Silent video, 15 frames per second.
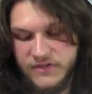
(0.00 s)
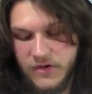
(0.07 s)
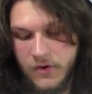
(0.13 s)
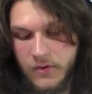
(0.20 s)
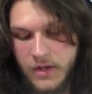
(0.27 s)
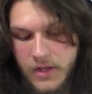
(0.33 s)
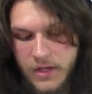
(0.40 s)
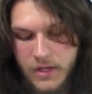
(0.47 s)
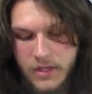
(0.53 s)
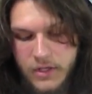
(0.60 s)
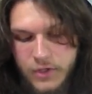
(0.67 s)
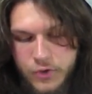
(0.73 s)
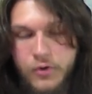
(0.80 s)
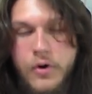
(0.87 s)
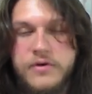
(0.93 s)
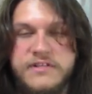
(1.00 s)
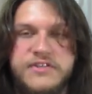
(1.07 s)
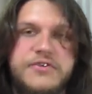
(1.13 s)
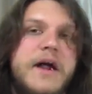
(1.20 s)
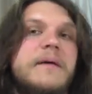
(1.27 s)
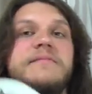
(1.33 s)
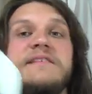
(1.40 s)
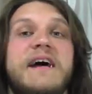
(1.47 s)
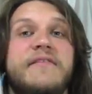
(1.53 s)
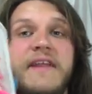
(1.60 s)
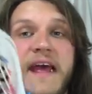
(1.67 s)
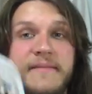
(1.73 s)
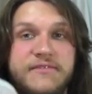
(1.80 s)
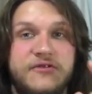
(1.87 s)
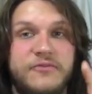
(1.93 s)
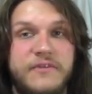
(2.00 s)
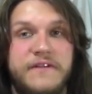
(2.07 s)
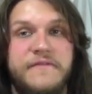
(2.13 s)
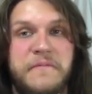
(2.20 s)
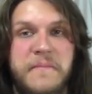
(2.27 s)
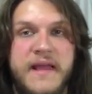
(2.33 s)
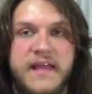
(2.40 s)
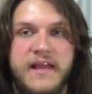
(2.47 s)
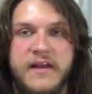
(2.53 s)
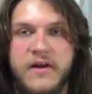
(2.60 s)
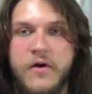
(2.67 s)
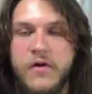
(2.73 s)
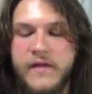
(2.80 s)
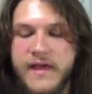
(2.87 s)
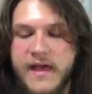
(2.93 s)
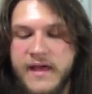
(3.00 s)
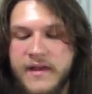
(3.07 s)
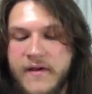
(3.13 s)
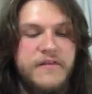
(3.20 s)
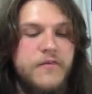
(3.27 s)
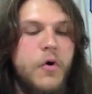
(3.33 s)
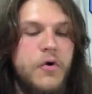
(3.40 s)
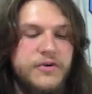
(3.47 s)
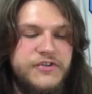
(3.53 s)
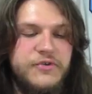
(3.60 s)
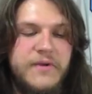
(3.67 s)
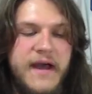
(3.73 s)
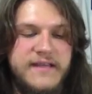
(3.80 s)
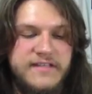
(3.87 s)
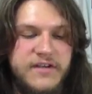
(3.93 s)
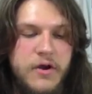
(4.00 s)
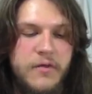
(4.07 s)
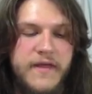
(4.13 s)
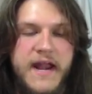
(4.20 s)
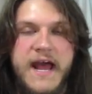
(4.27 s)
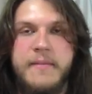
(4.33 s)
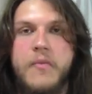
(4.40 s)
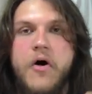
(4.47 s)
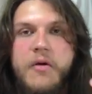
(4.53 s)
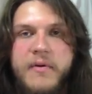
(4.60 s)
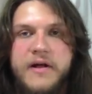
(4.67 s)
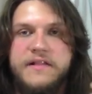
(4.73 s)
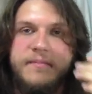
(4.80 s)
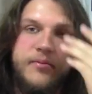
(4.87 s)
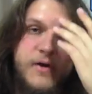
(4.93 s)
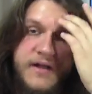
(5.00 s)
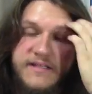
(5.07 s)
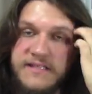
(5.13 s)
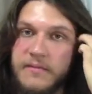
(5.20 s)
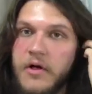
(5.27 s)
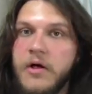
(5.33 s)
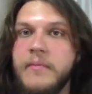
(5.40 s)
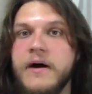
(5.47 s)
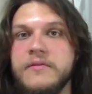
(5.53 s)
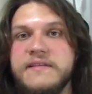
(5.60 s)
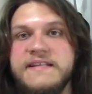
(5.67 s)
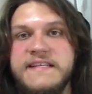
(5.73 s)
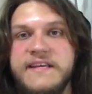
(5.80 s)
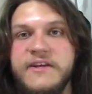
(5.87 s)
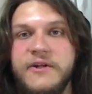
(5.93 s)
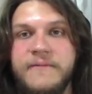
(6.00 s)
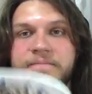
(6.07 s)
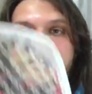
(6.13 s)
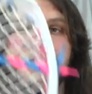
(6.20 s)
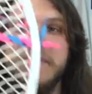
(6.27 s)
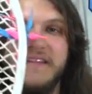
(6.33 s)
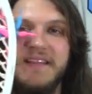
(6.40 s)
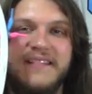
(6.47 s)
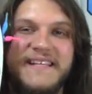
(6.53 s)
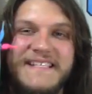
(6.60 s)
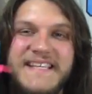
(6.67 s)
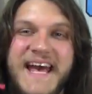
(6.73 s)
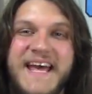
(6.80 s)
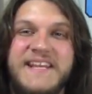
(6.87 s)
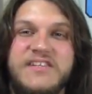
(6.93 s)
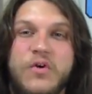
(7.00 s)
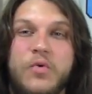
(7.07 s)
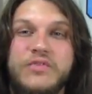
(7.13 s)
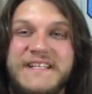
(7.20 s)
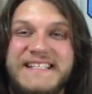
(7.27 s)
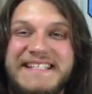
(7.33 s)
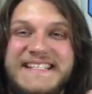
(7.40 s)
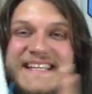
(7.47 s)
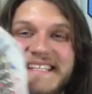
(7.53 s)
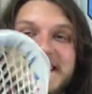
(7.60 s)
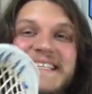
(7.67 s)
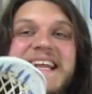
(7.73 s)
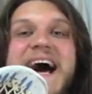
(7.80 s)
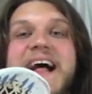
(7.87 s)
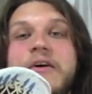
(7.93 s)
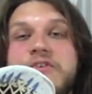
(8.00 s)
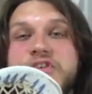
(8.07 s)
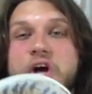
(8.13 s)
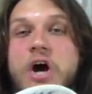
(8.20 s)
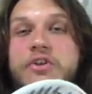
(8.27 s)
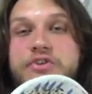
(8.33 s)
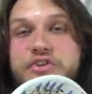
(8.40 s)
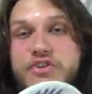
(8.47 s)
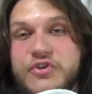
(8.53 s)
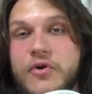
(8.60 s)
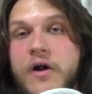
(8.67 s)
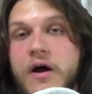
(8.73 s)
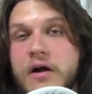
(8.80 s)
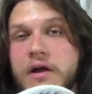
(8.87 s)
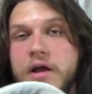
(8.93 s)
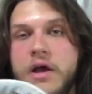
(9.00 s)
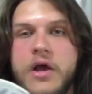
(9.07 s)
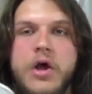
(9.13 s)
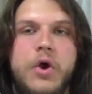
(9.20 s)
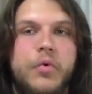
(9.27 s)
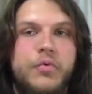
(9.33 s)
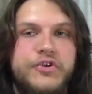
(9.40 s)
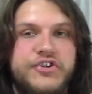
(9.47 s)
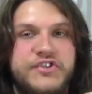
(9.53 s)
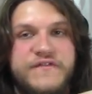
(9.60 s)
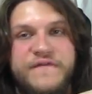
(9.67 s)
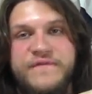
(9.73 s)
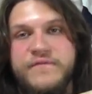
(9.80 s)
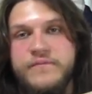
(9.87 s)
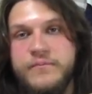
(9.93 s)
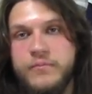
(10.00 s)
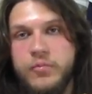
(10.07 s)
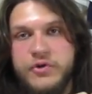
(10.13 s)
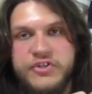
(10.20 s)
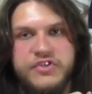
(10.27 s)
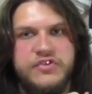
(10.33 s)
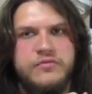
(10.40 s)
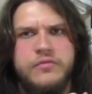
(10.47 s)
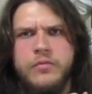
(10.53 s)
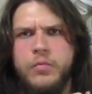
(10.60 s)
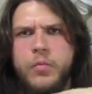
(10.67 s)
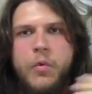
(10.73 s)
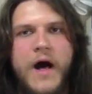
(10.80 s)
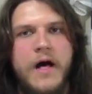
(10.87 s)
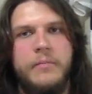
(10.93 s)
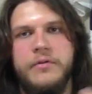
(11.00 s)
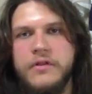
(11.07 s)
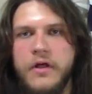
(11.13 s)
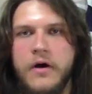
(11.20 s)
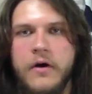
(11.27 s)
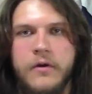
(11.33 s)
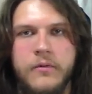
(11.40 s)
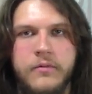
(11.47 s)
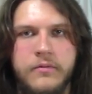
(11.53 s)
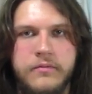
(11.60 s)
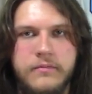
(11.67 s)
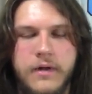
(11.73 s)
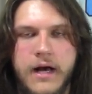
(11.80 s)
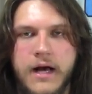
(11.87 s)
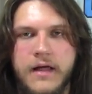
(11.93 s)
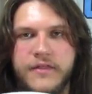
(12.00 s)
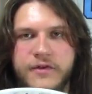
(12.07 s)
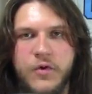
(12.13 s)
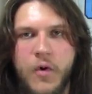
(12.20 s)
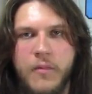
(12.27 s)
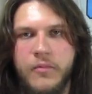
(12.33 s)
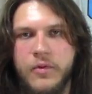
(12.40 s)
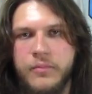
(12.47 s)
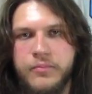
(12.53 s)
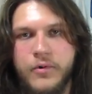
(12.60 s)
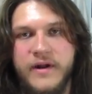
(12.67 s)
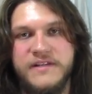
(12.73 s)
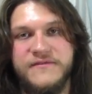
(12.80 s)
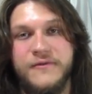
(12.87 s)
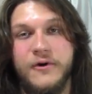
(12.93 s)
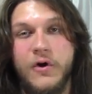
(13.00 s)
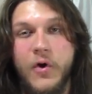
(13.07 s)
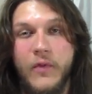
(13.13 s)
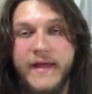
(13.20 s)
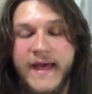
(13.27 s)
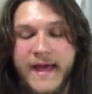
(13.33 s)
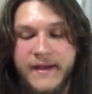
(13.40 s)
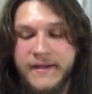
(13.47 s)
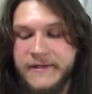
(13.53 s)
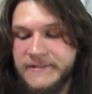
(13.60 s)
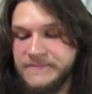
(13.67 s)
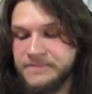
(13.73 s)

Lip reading: So kudos to Tribe 7 absolutely for making a goalie head. And of course, you guys know that I'm all about the price. I'm all about the deal. This head is only $60 unstrung, which is well below the normal price for a goalie head.